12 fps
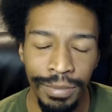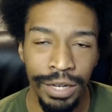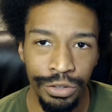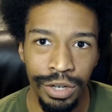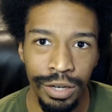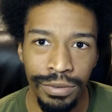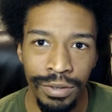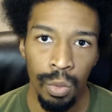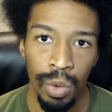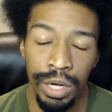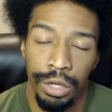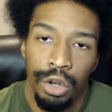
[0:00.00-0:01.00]
drift.
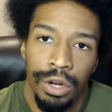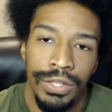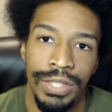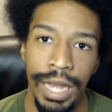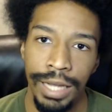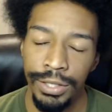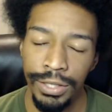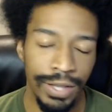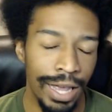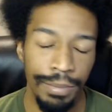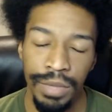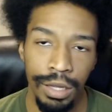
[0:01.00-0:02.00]
Whether you're a scientist
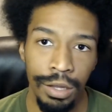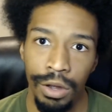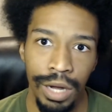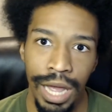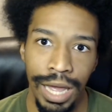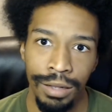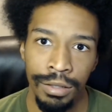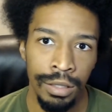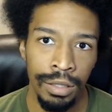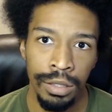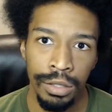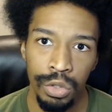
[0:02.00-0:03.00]
like me or not,
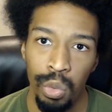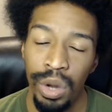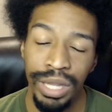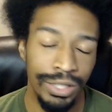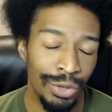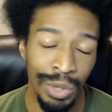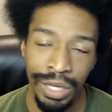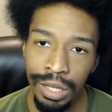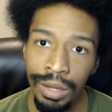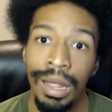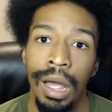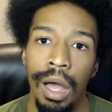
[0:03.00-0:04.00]
2020
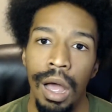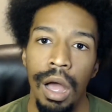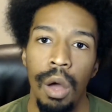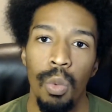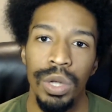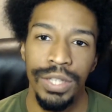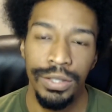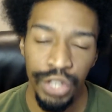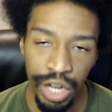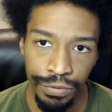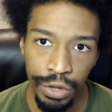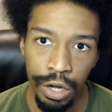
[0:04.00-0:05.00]
was a
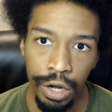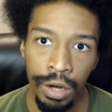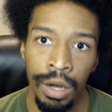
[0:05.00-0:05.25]
tough year